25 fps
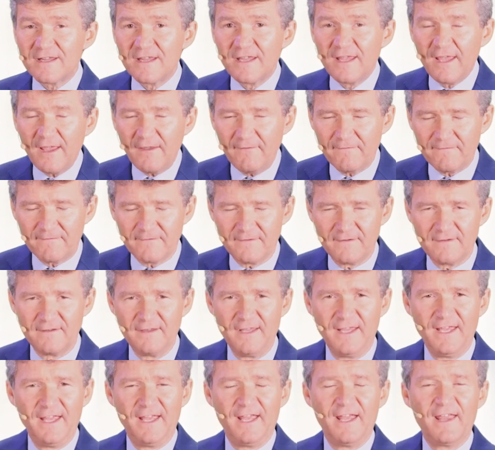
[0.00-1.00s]
given
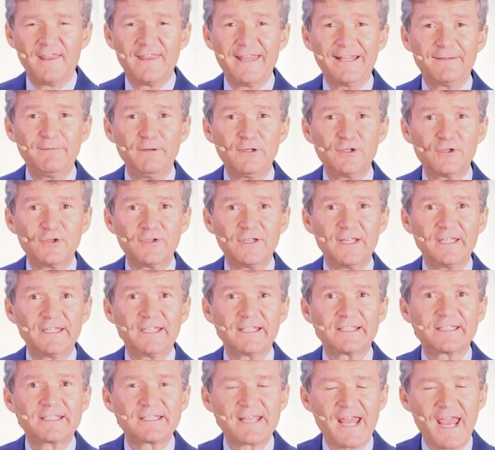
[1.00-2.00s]
that we should
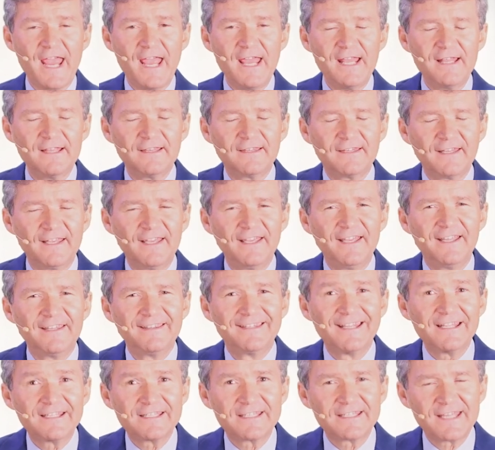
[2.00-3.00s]
understand
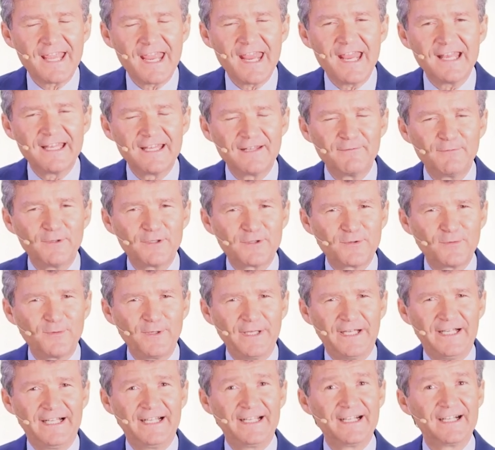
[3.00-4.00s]
the state in which
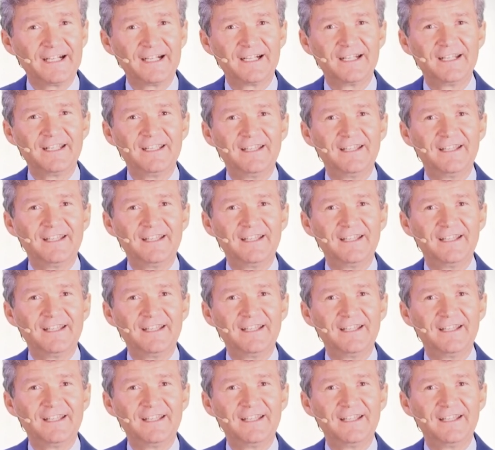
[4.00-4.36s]
we are.